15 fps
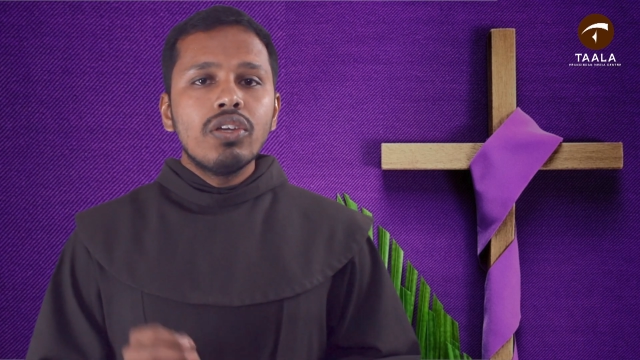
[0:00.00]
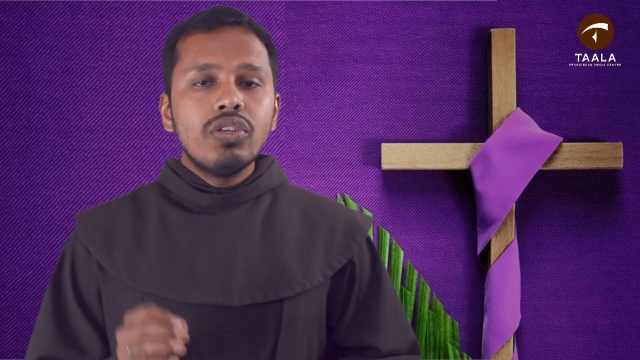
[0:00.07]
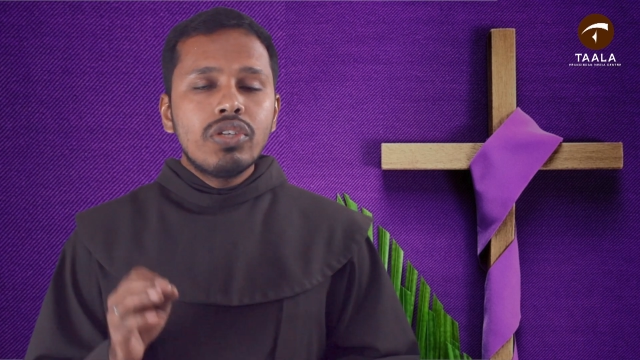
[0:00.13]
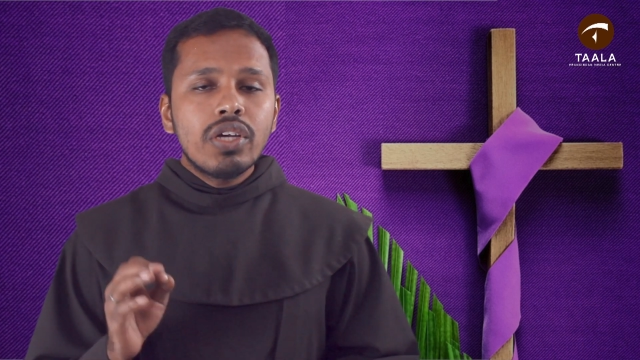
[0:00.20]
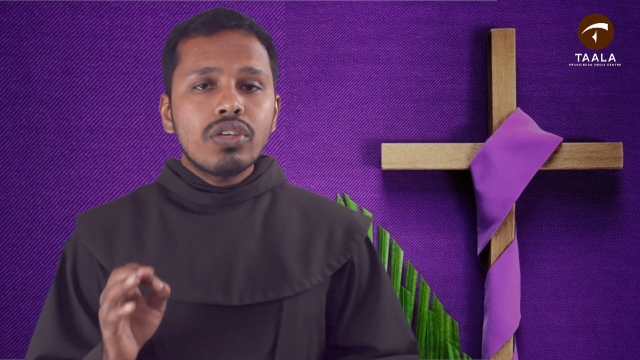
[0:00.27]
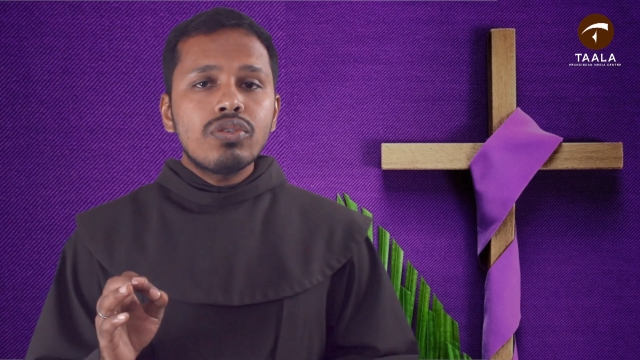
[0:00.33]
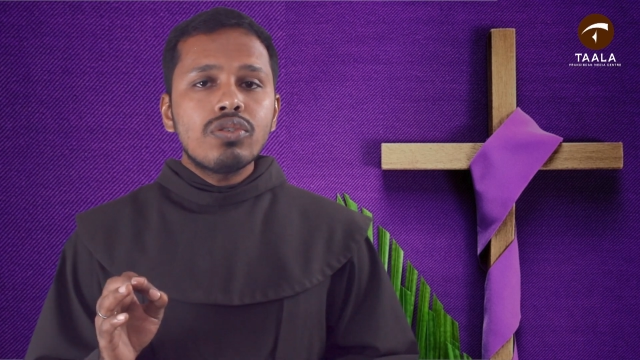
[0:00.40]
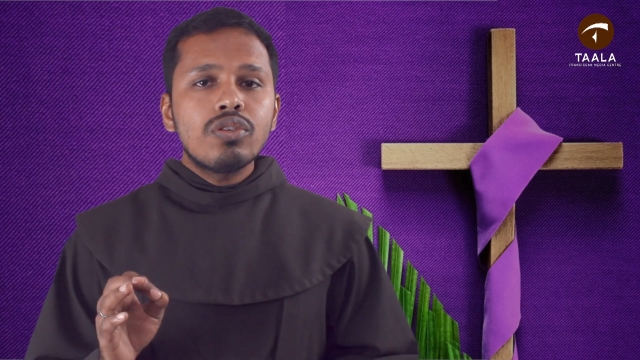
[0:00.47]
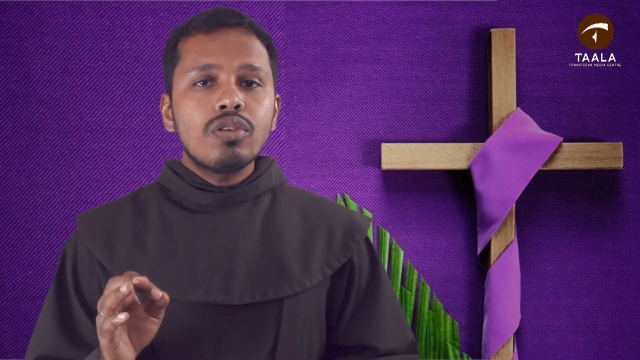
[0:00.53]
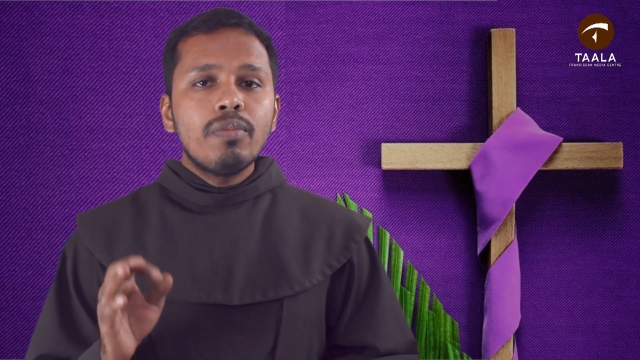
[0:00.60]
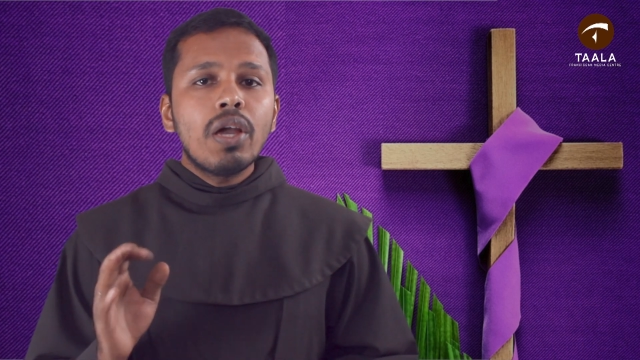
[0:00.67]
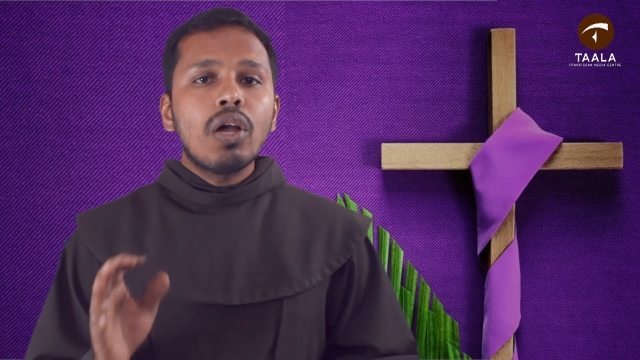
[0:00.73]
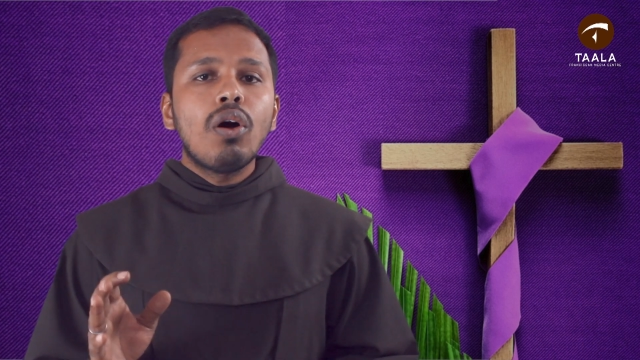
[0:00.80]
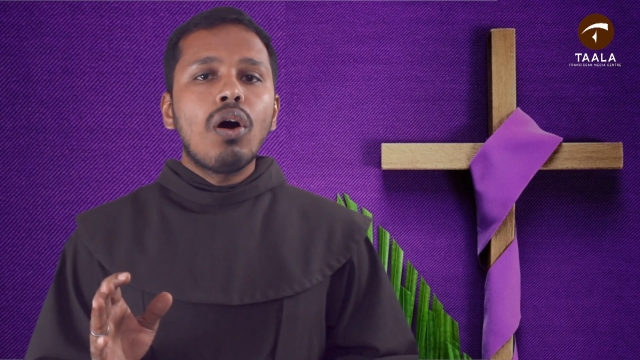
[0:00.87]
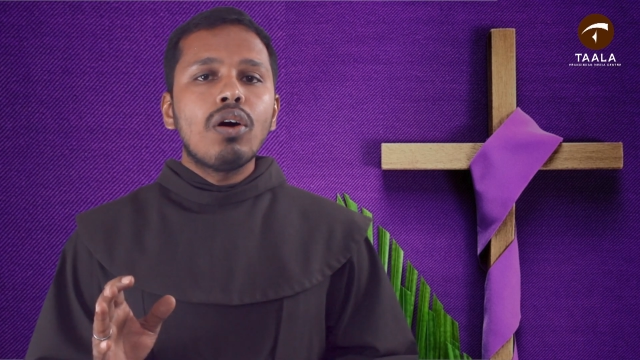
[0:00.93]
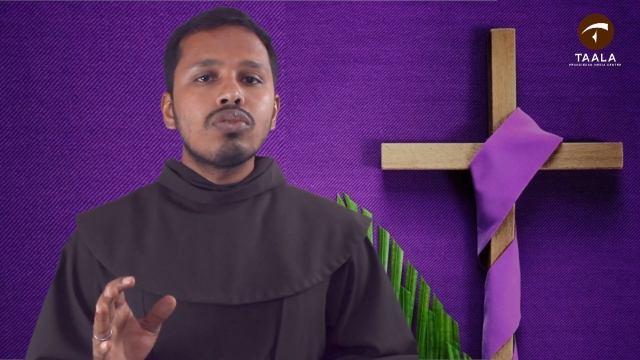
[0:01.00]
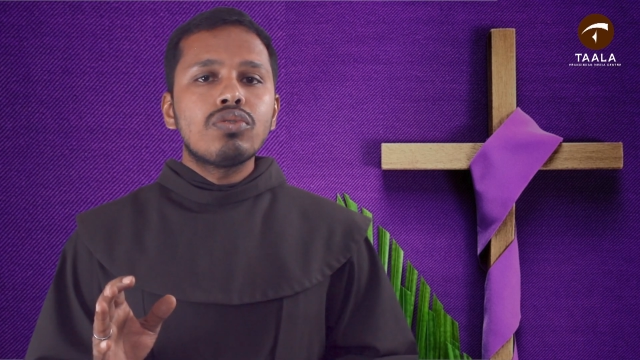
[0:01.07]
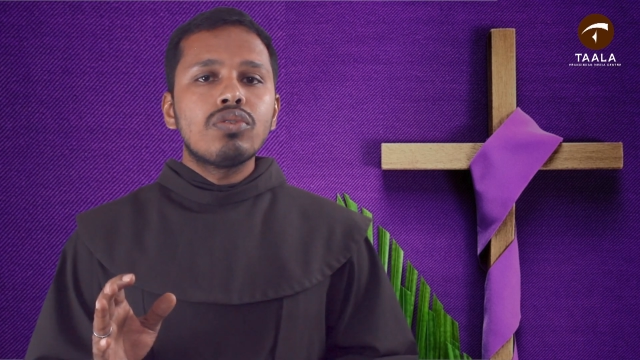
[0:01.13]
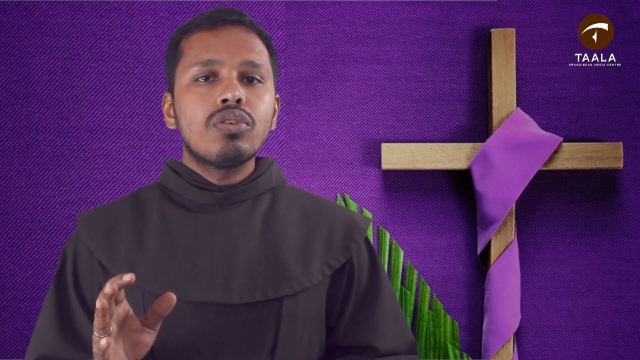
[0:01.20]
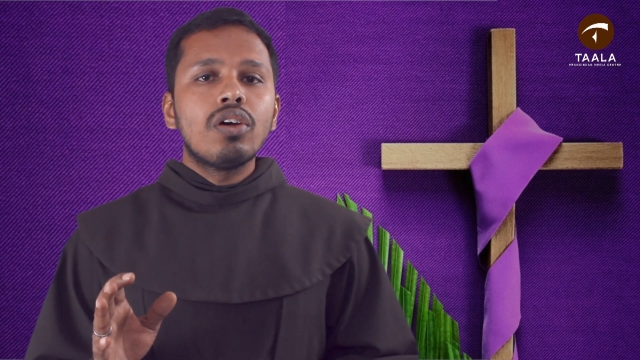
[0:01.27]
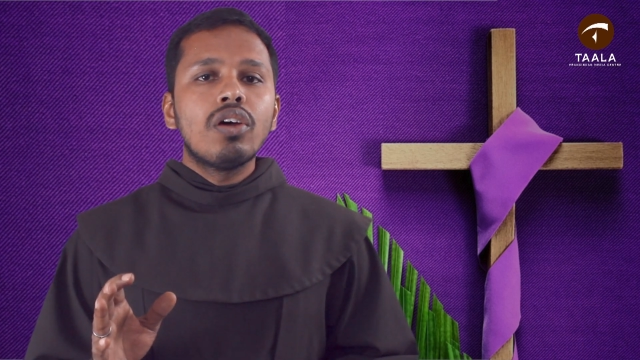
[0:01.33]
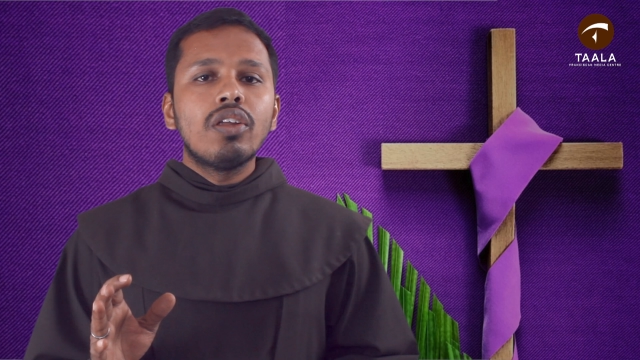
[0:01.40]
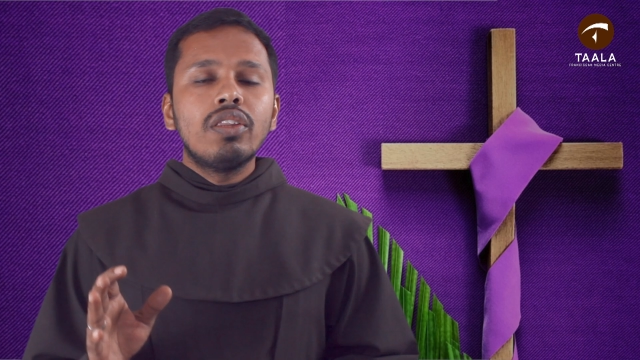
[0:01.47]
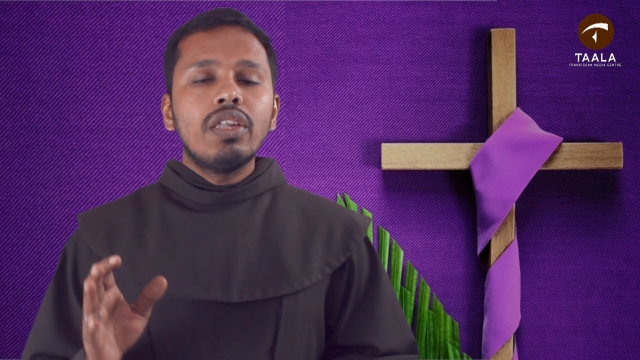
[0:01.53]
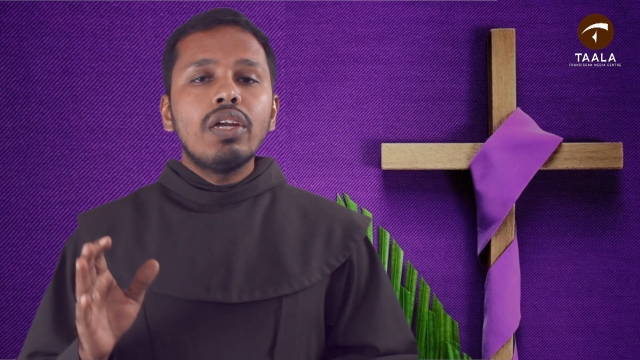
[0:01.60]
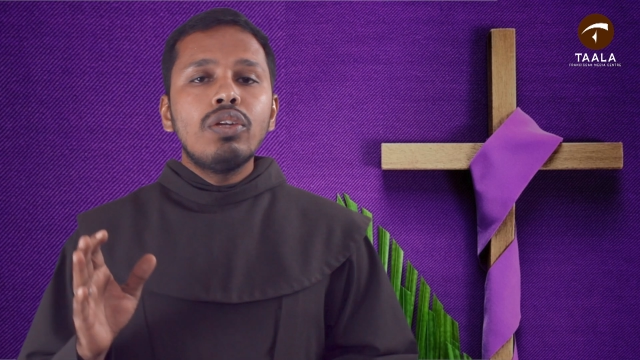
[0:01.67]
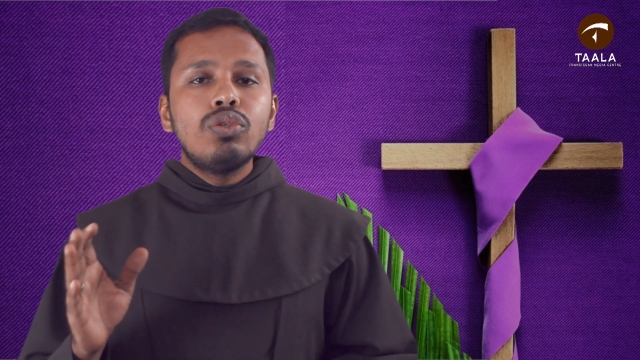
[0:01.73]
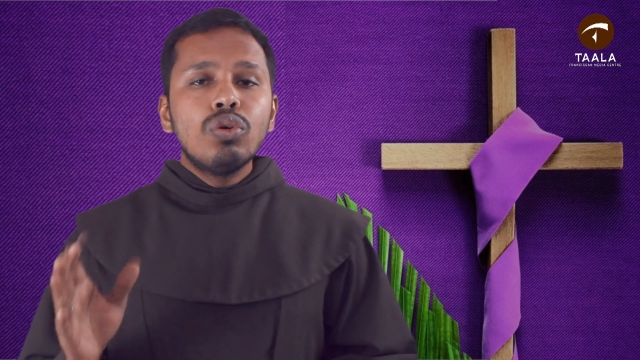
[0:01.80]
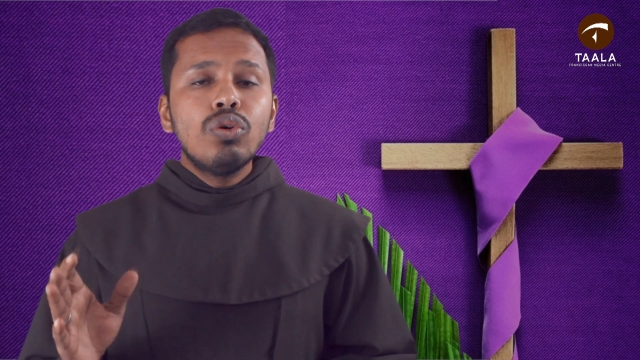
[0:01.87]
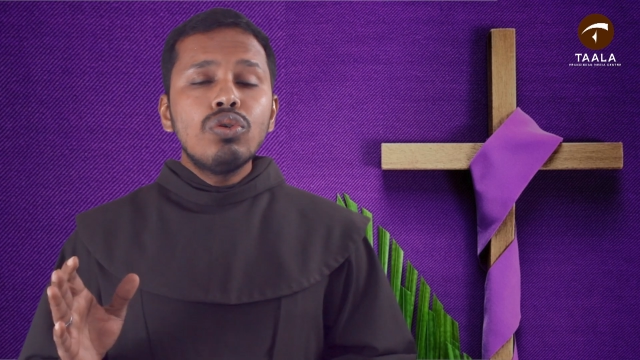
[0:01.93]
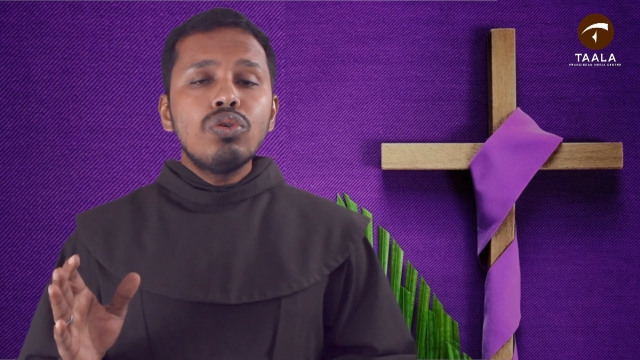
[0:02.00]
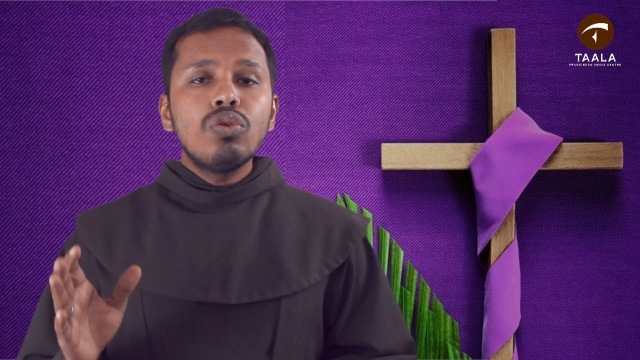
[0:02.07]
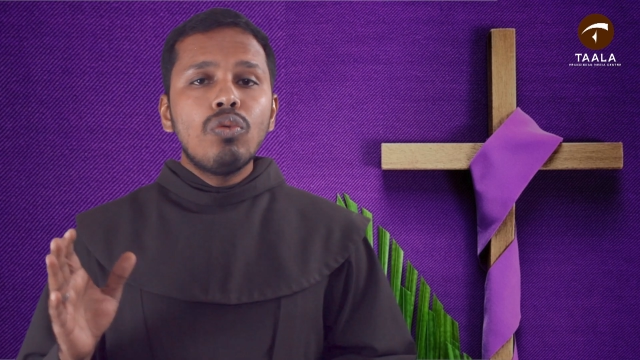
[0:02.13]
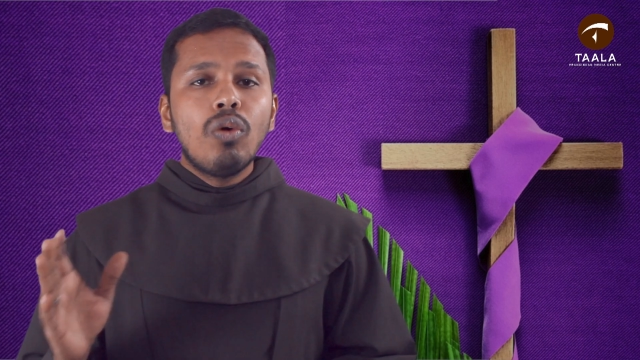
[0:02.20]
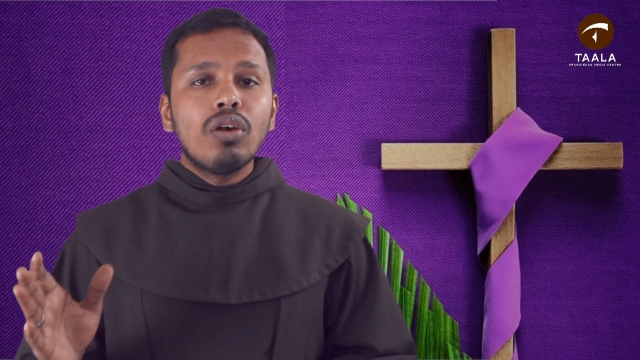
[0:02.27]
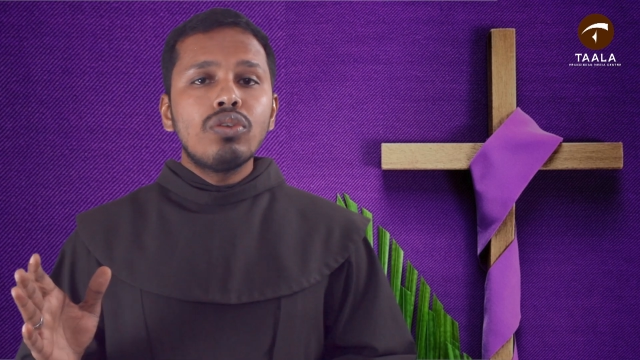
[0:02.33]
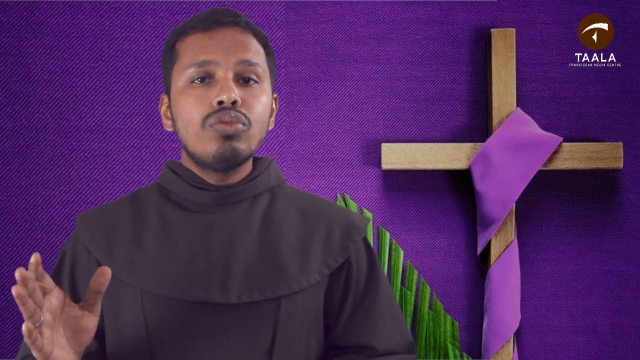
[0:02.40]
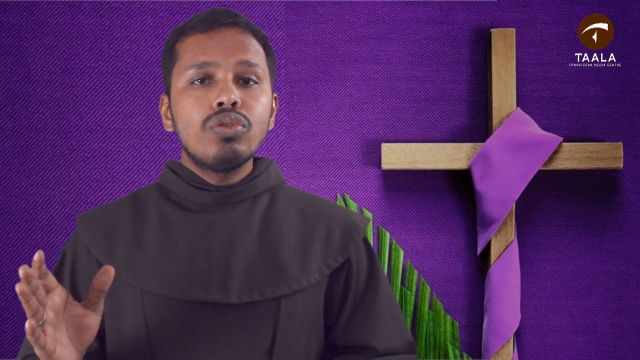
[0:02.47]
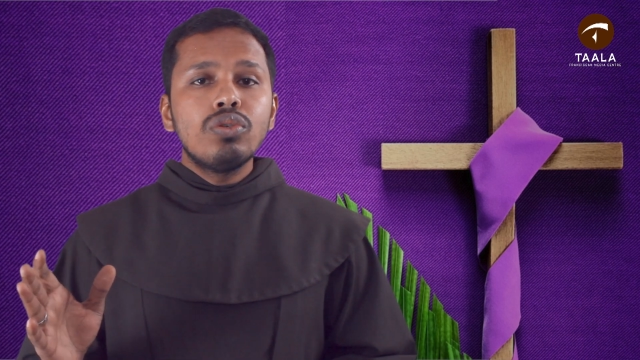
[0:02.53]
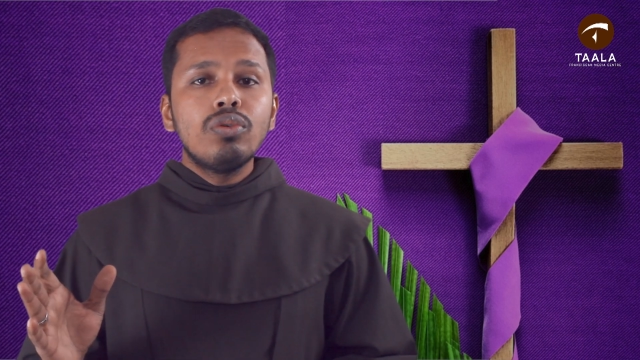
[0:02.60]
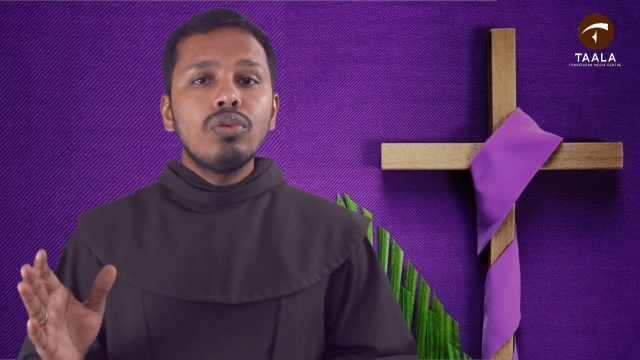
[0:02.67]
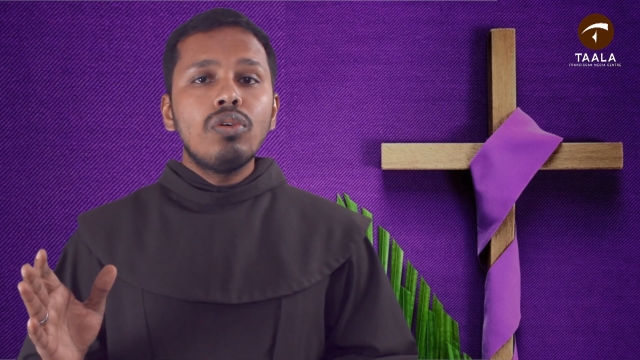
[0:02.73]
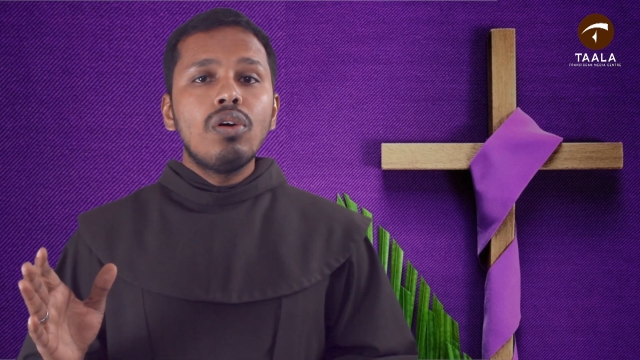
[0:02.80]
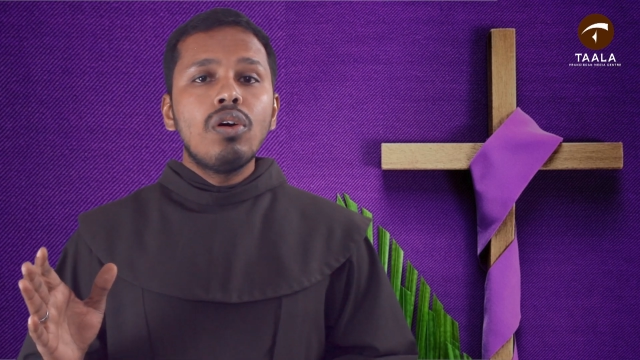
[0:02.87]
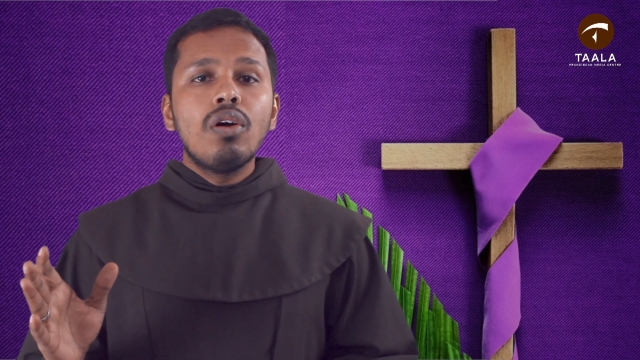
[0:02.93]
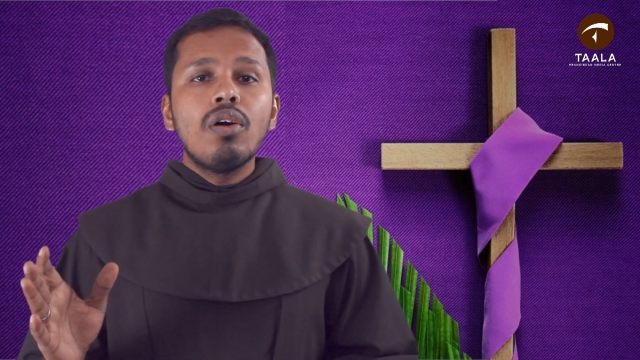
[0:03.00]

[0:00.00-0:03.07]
just because they don't want to